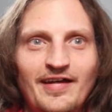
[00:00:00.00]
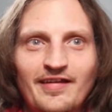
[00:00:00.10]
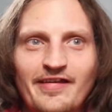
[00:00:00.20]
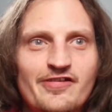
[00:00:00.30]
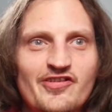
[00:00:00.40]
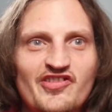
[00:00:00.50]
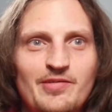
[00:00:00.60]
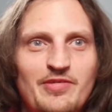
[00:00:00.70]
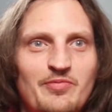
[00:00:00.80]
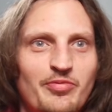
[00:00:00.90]
Layers can
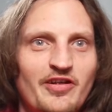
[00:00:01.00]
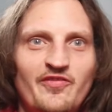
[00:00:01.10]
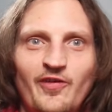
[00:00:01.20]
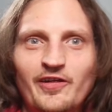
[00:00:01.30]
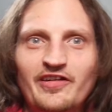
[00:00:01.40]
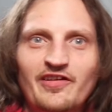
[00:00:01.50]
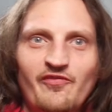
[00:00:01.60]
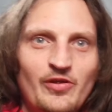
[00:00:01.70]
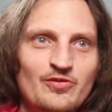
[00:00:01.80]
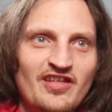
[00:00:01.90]
be pretty fucking
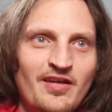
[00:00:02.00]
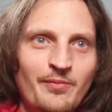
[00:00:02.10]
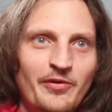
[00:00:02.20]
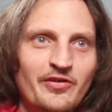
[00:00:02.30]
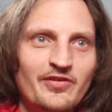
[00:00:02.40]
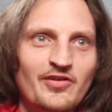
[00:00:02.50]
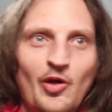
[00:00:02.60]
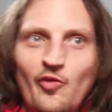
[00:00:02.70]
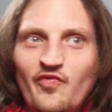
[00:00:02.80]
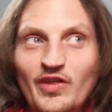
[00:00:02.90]
confusing, but
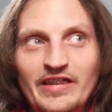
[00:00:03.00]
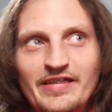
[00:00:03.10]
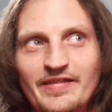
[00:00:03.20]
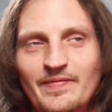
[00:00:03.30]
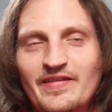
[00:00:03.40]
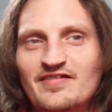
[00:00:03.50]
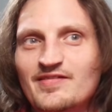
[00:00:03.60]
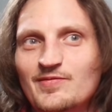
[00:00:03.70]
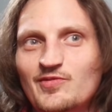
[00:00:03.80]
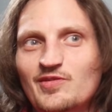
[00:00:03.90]
hopefully
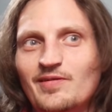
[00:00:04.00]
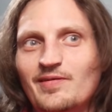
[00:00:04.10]
this